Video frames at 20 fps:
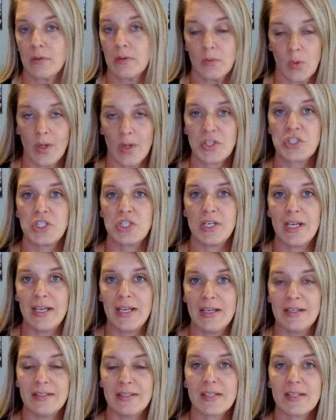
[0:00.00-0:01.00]
question
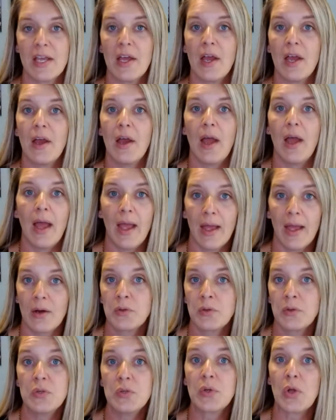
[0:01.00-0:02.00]
is, how
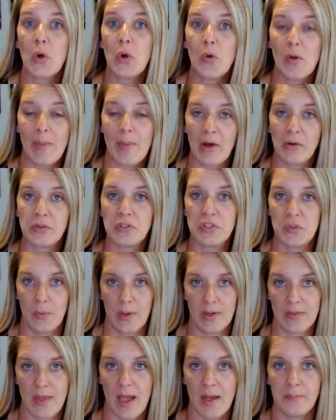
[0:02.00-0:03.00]
do you go about doing
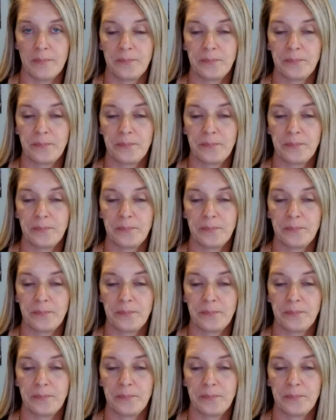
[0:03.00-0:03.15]
that?